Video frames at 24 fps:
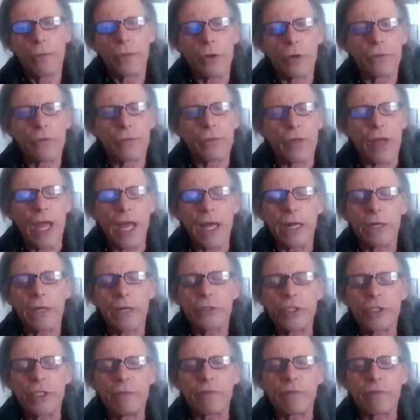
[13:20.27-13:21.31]
there's the
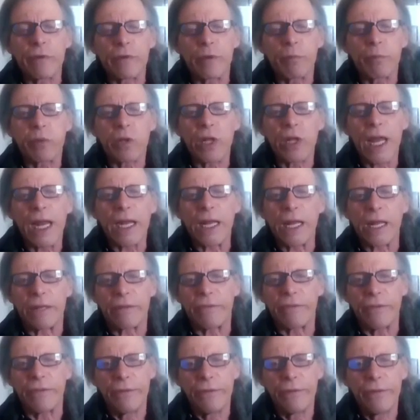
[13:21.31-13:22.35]
energy from the
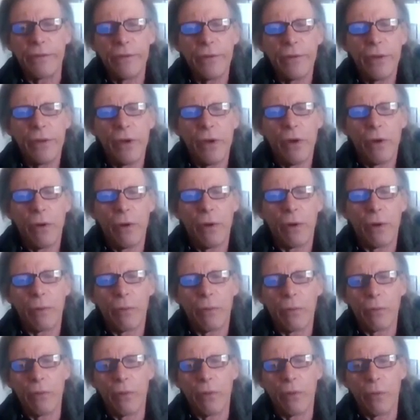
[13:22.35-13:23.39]
planet
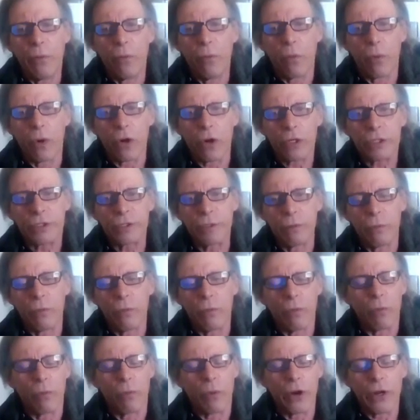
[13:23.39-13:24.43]
works,
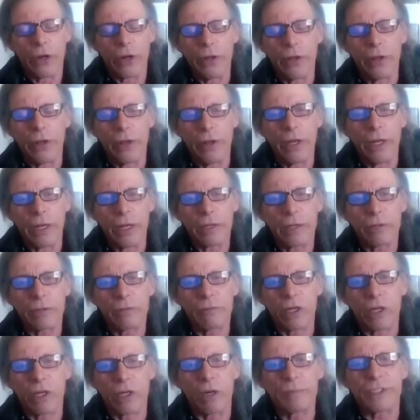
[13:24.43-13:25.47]
where it
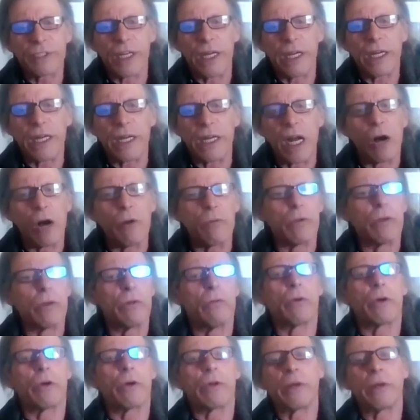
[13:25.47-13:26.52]
comes in and out,
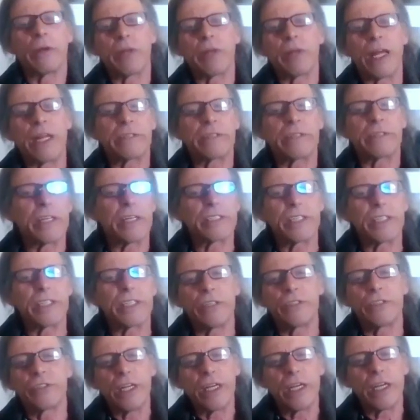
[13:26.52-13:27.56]
where the planet takes
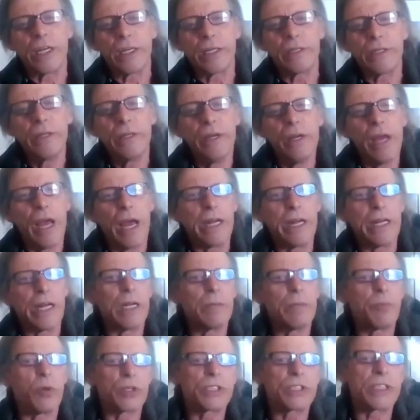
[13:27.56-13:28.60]
energy in and
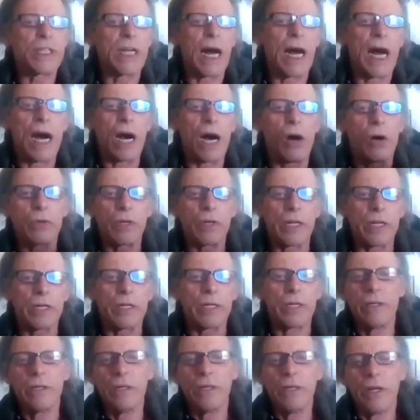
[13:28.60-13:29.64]
then it puts it out,
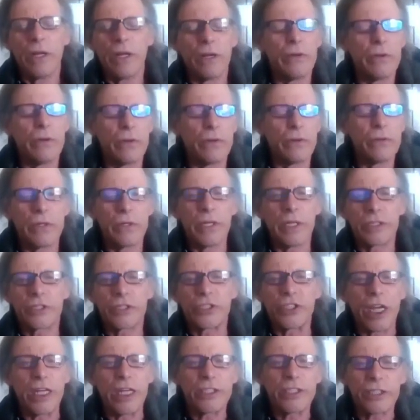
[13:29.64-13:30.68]
and it
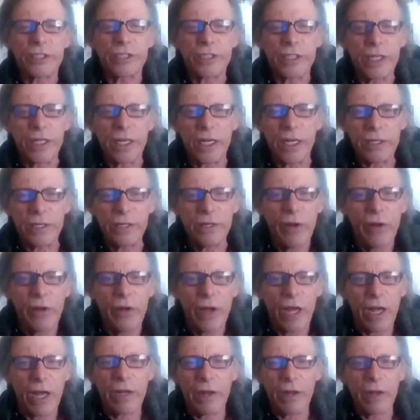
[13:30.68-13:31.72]
changes it.
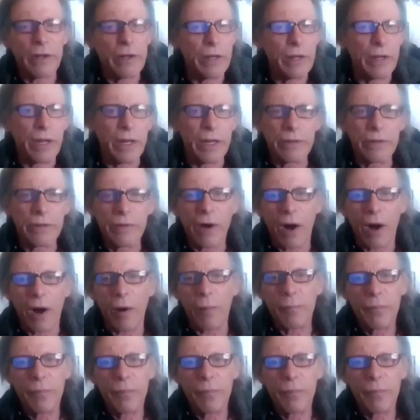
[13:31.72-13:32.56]
And